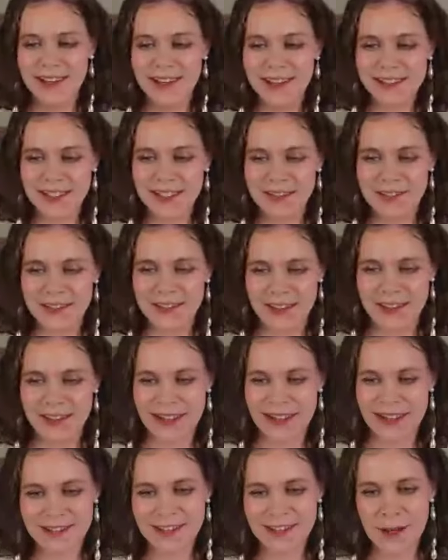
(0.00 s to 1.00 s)
So I feel
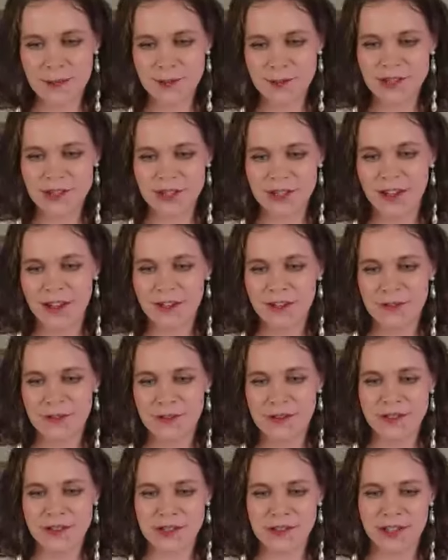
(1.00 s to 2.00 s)
like it's capturing all of
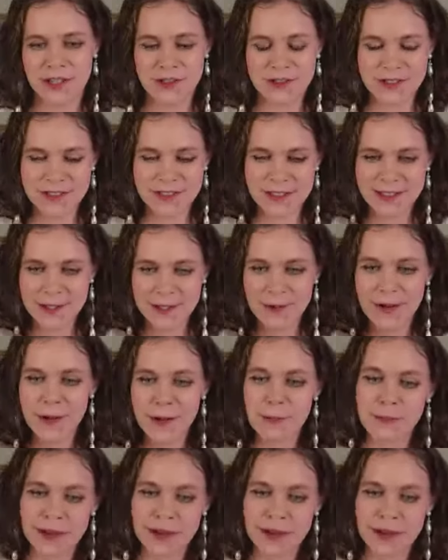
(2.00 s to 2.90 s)
the visual interest things I want.